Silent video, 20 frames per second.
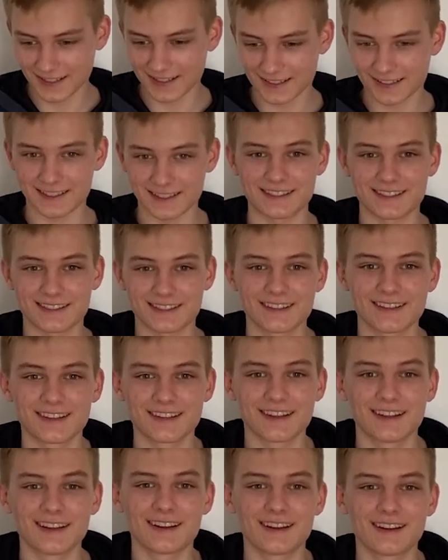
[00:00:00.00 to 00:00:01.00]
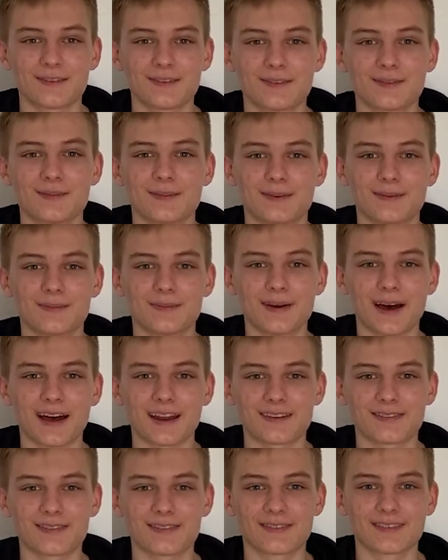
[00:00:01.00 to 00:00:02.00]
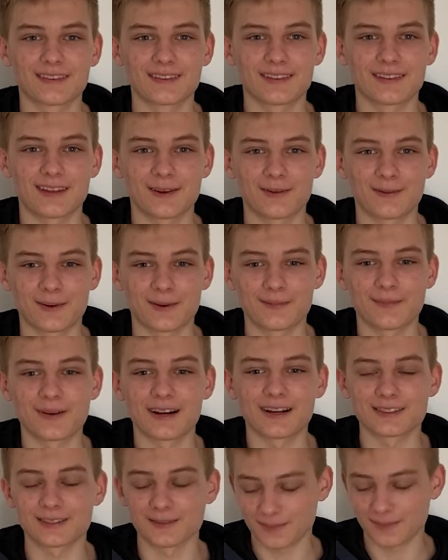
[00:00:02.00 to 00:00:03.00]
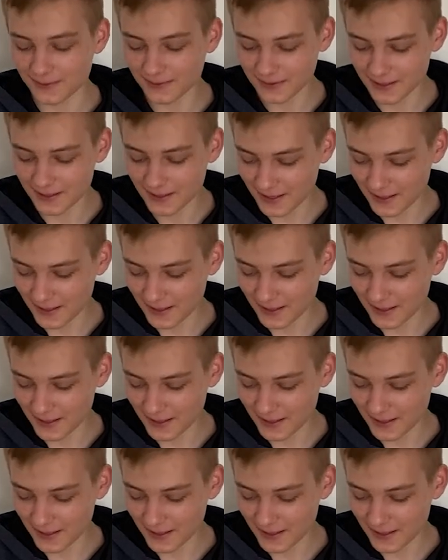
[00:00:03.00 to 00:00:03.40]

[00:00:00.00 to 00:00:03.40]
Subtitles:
because it would be bad if they weren't possible.